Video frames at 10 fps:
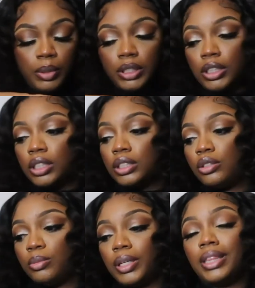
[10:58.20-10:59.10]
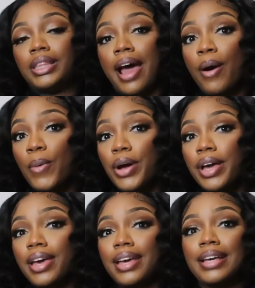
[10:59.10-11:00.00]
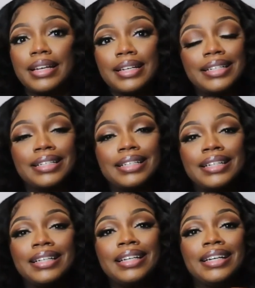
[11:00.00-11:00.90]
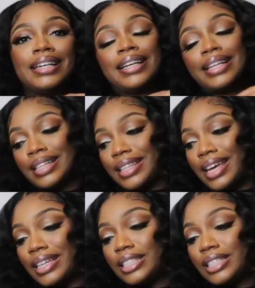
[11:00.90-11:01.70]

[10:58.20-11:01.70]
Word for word: smells good too, but that one, that